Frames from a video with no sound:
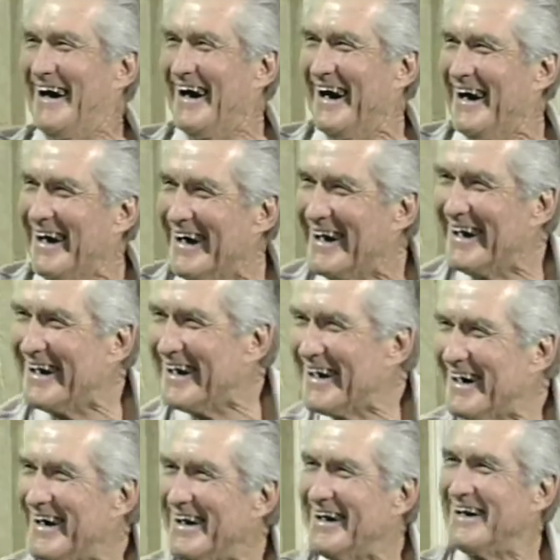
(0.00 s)
How does the
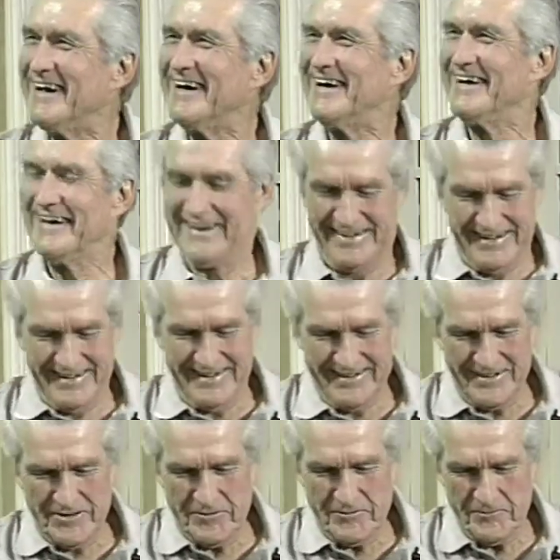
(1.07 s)
choir of
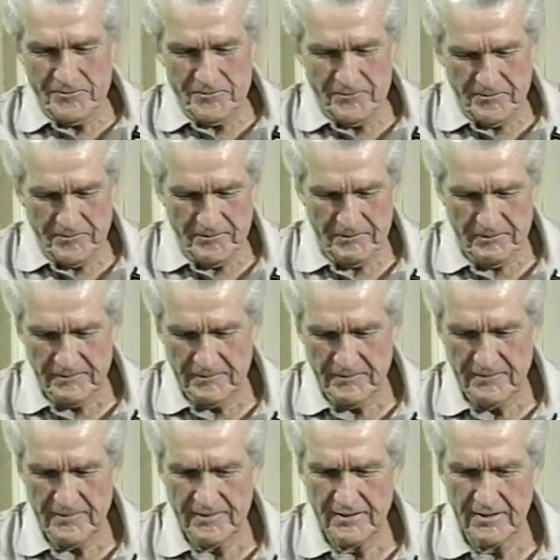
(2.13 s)
today compare to
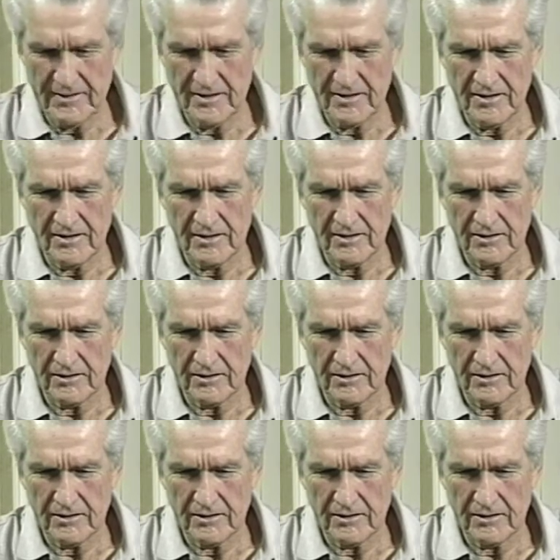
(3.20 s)
when you were here?